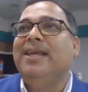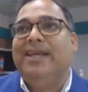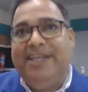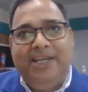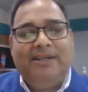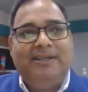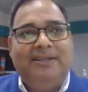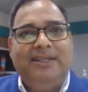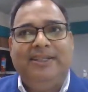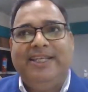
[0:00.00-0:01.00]

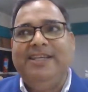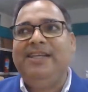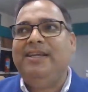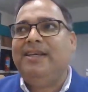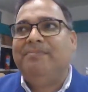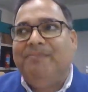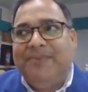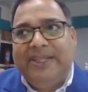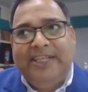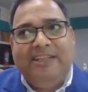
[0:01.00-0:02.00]
Here the
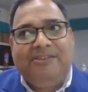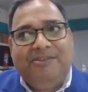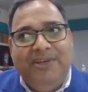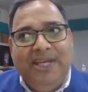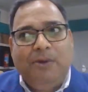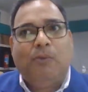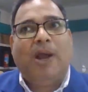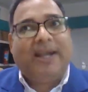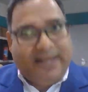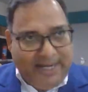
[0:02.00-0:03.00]
three
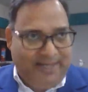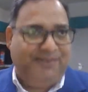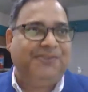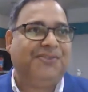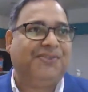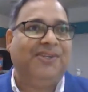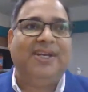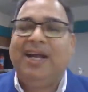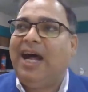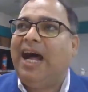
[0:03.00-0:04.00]
quatrains
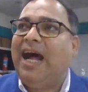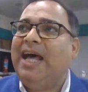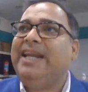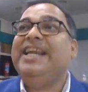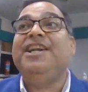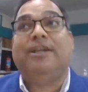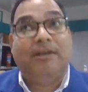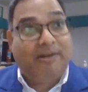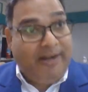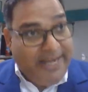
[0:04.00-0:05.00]
are
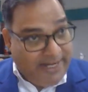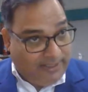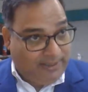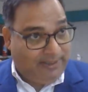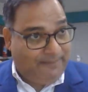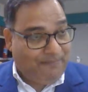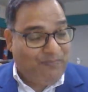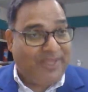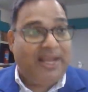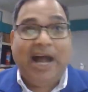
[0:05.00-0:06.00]
interlinked.
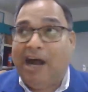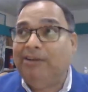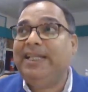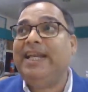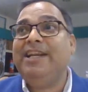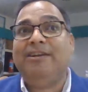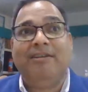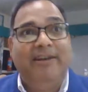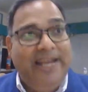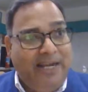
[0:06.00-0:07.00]
How they are
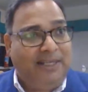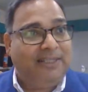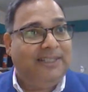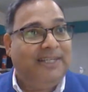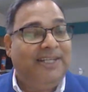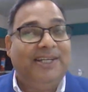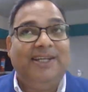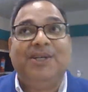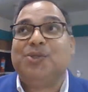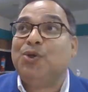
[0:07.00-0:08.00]
interlinked?
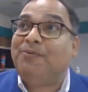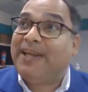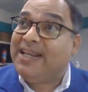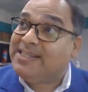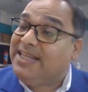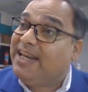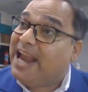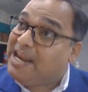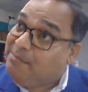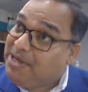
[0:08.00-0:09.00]
So far as the
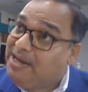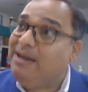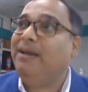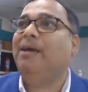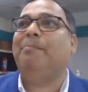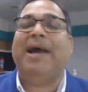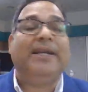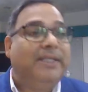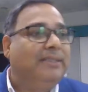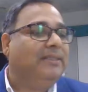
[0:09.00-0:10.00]
rhyming
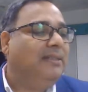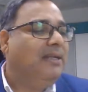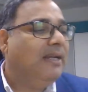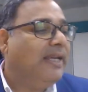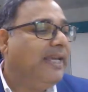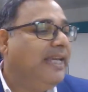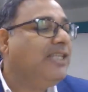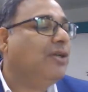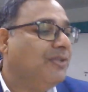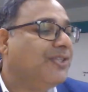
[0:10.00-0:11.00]
pattern
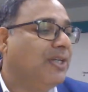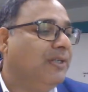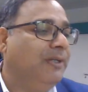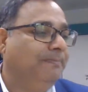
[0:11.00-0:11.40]
is concerned.